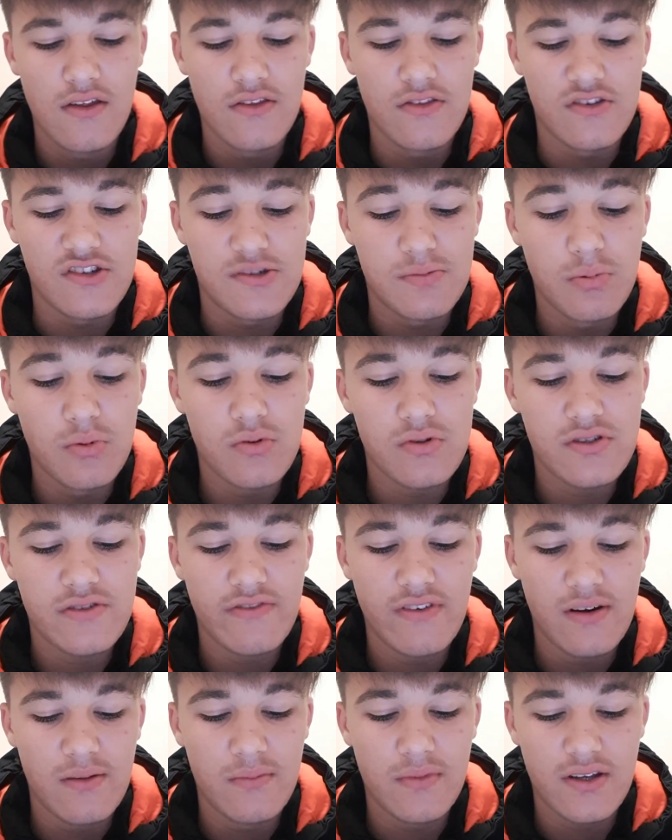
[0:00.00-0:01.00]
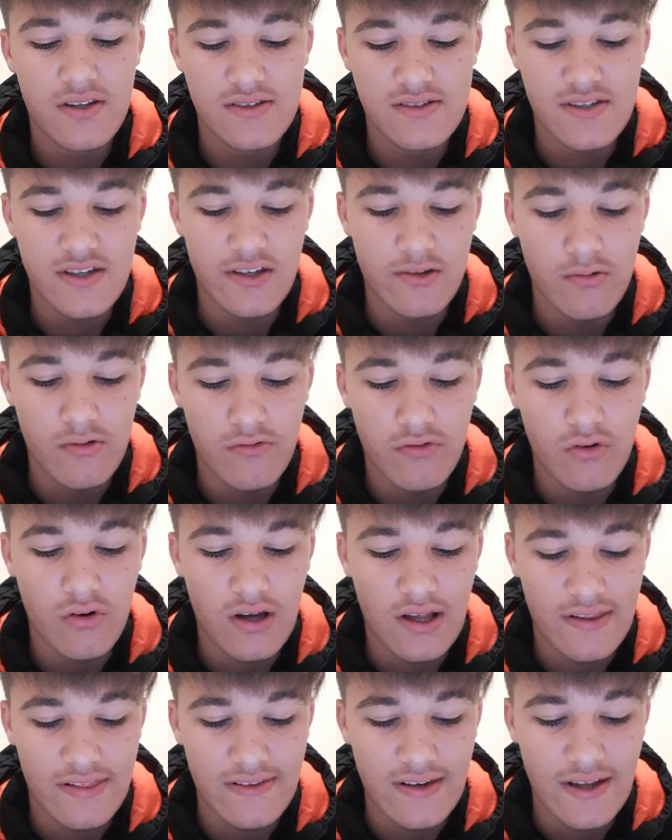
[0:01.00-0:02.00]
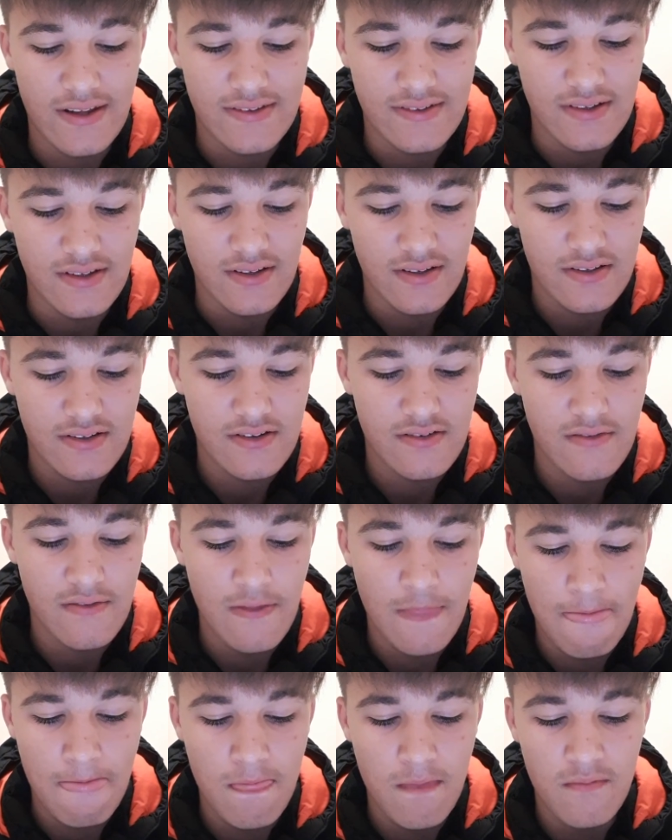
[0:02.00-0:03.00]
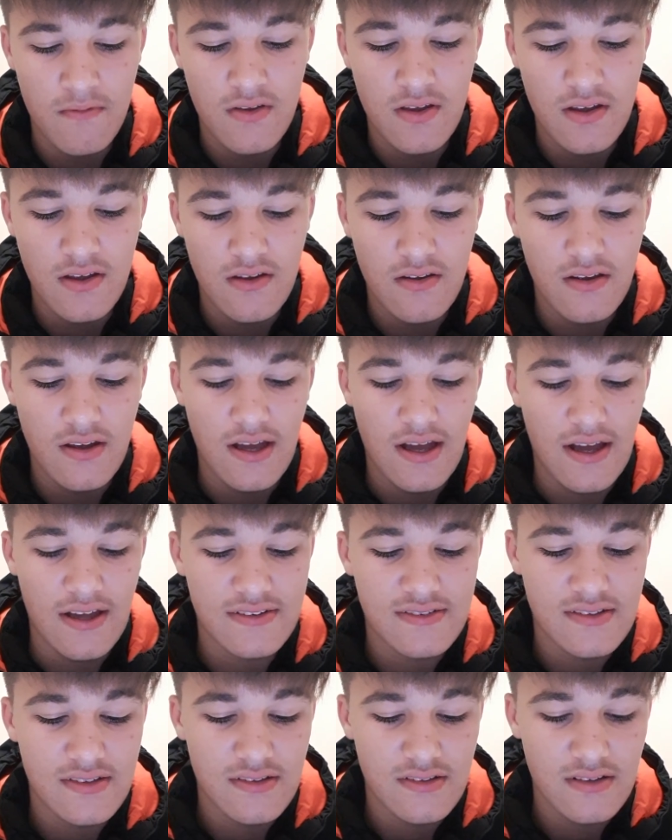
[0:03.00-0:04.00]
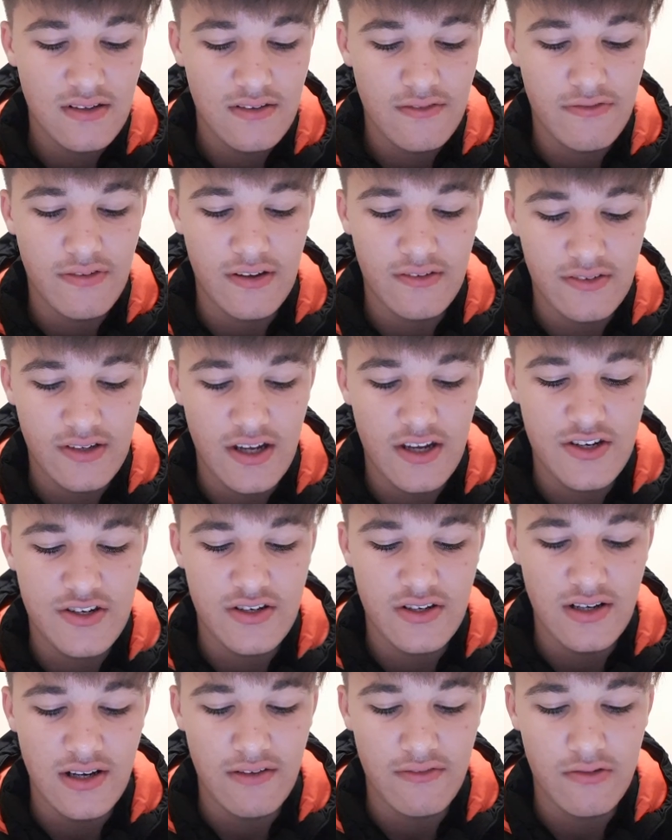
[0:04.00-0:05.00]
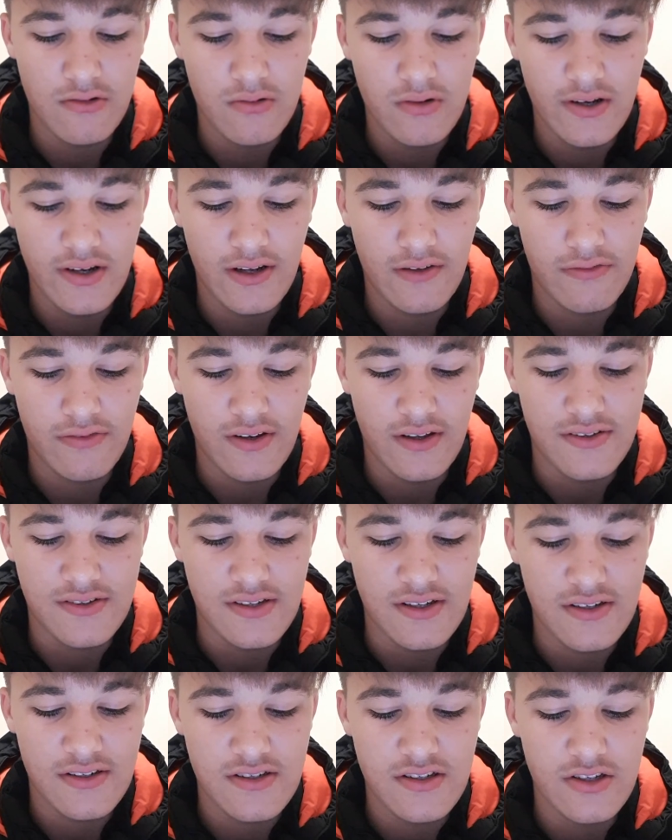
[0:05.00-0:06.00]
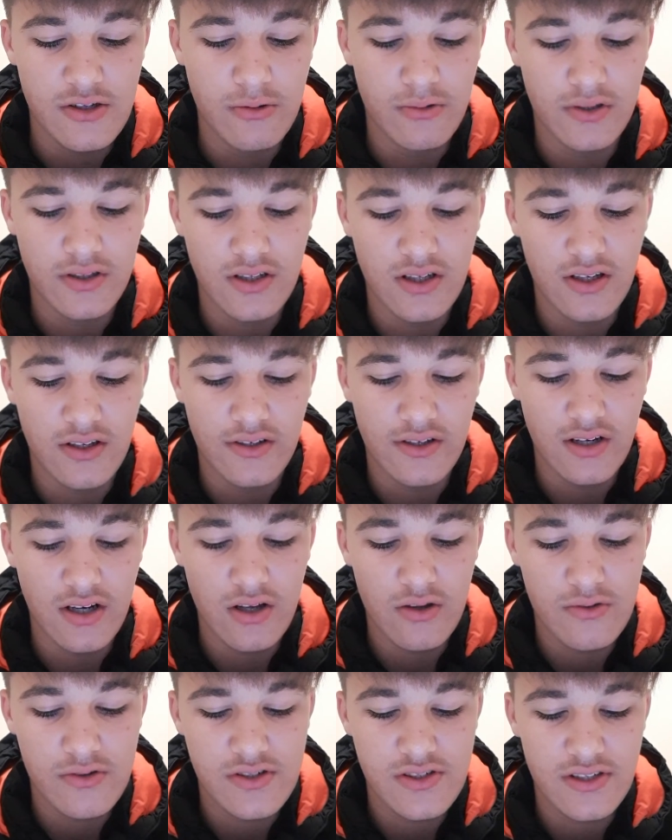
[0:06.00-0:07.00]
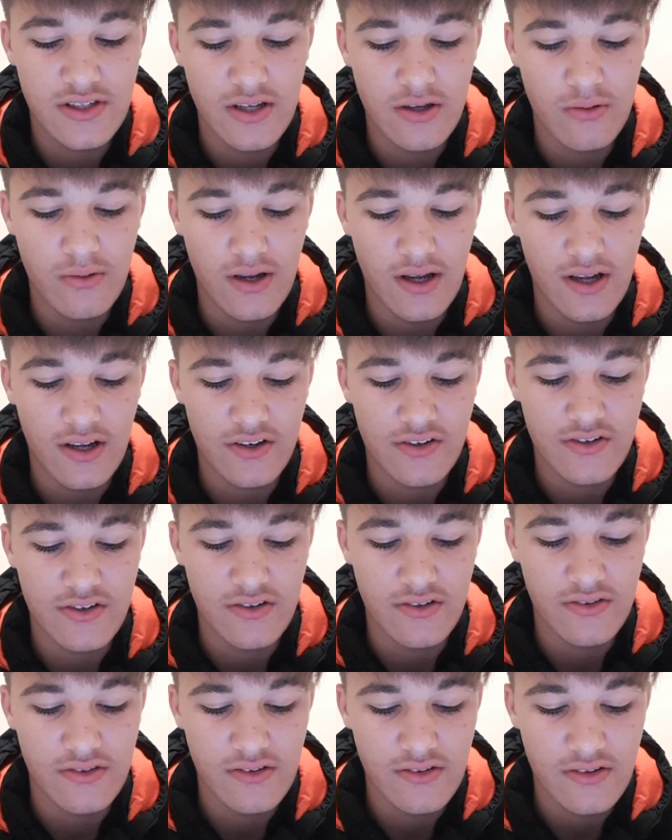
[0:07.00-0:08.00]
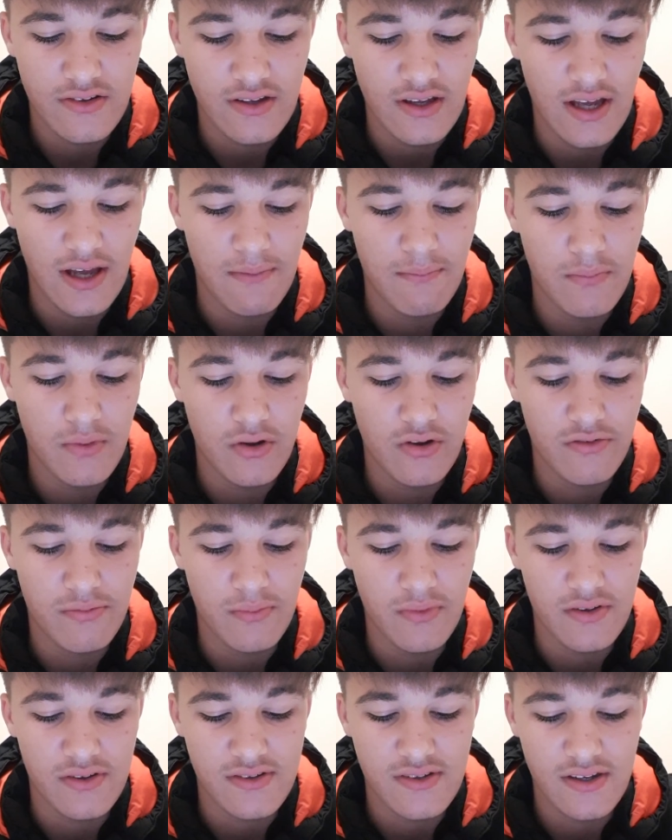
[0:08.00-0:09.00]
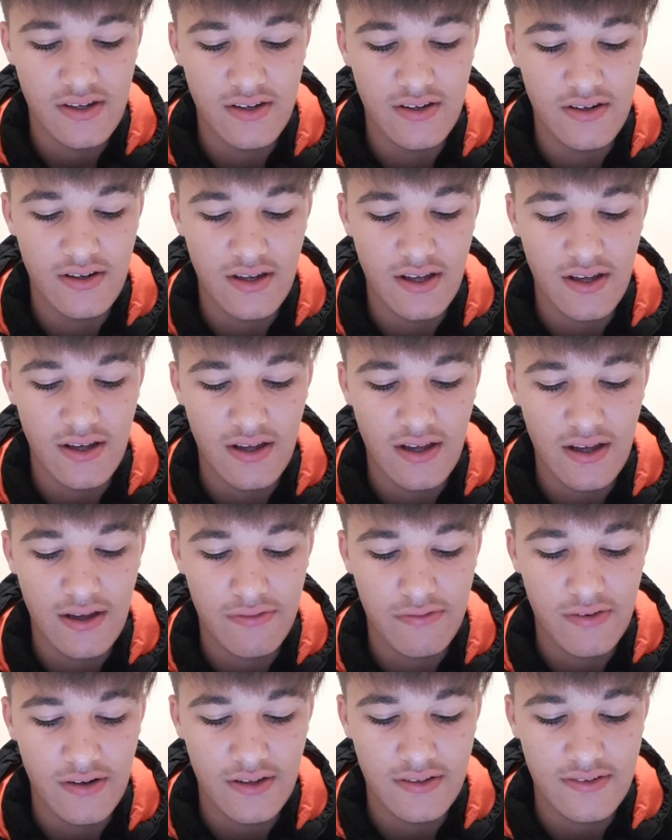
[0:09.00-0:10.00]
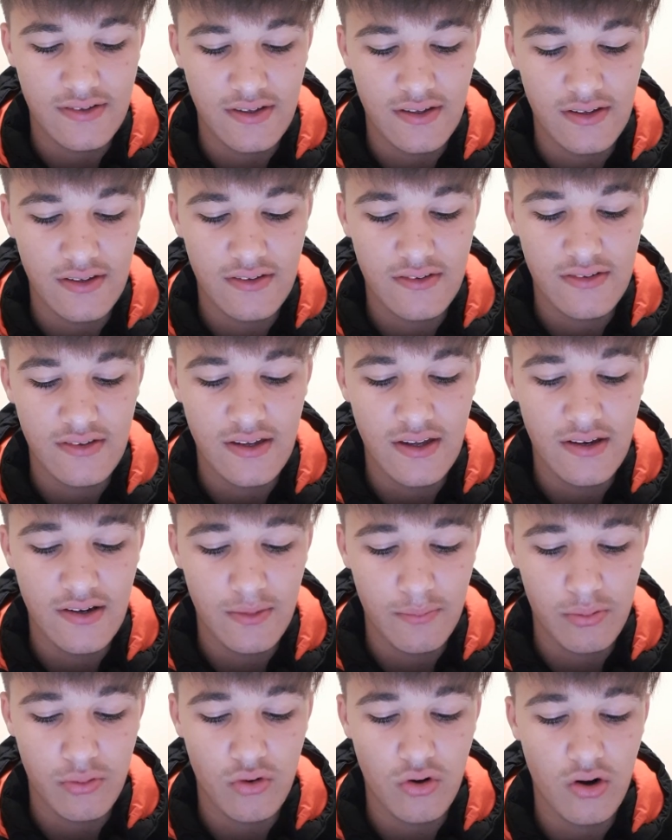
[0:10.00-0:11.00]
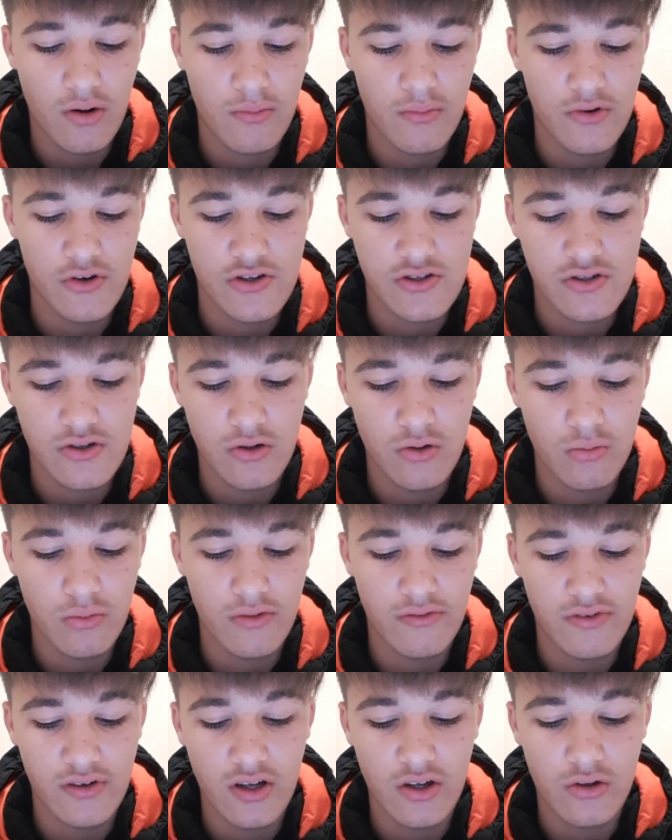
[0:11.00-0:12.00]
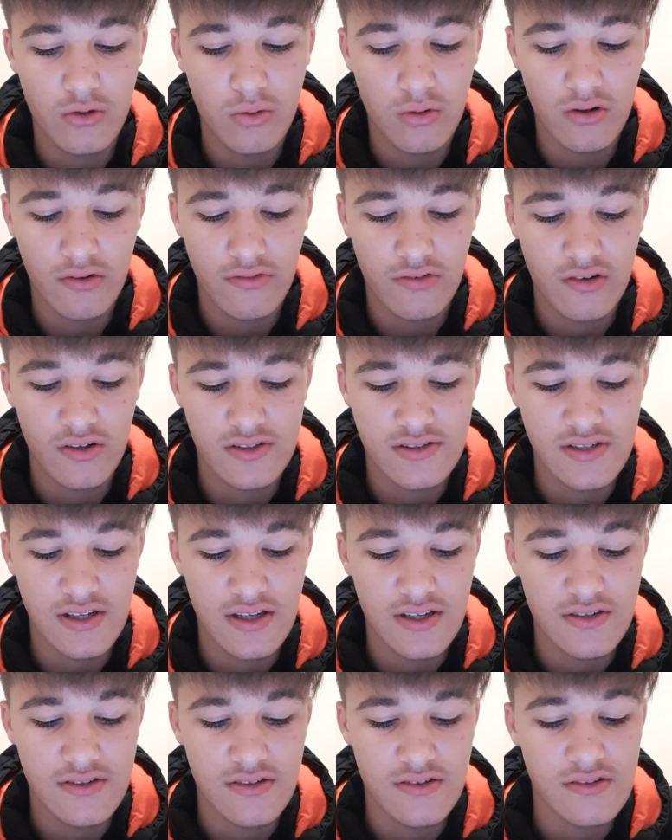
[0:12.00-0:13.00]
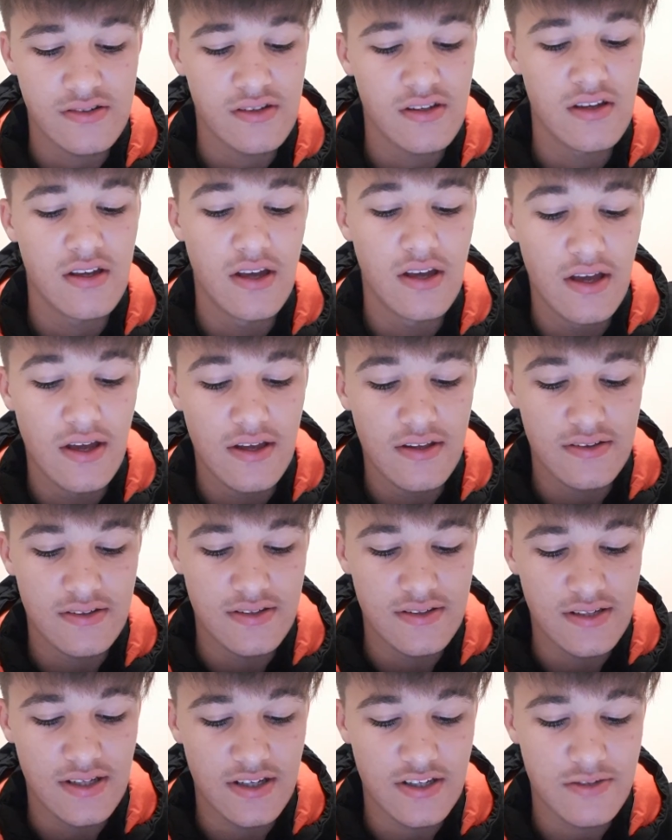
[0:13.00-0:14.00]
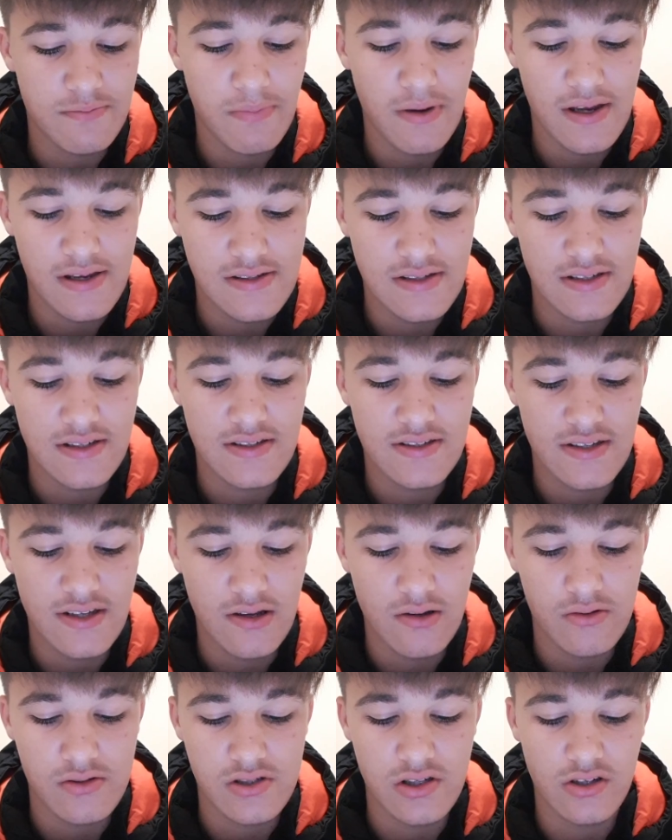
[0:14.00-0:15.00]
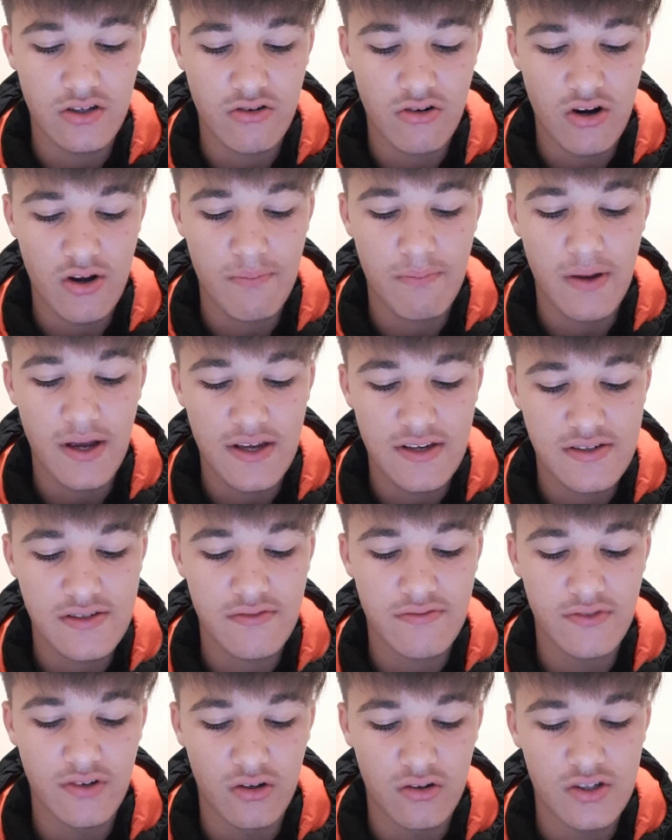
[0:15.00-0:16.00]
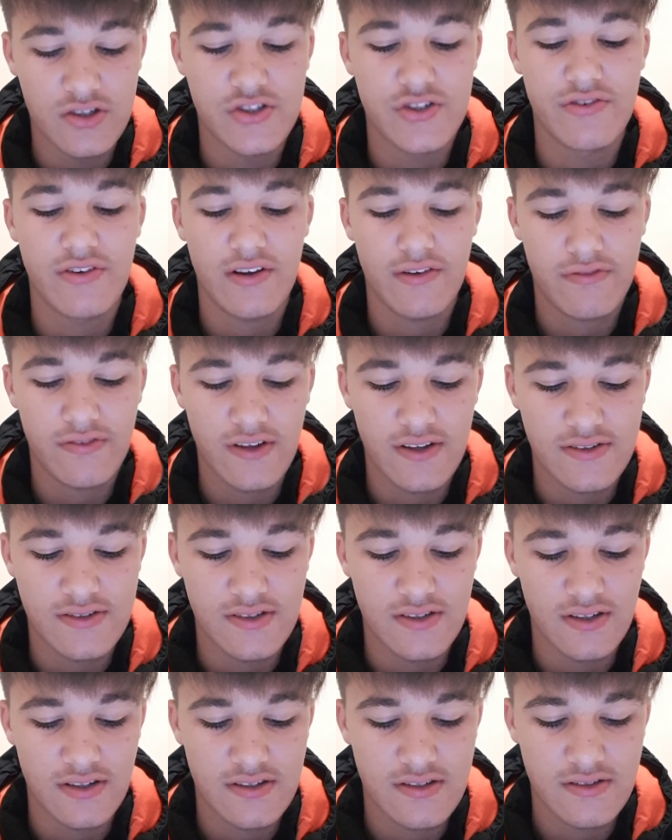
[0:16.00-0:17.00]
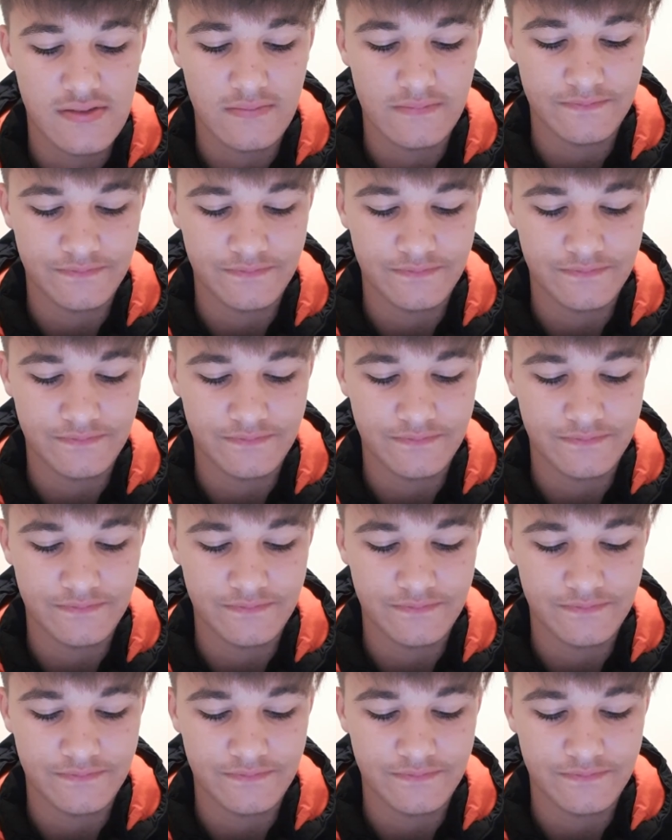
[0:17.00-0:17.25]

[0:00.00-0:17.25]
The Sports Development Continuum for athletics. At a foundation level in athletics, you would learn low skill actions and movements in athletics in a primary school with low qualified teachers to teach basic skills and grow a base of knowledge of athletics.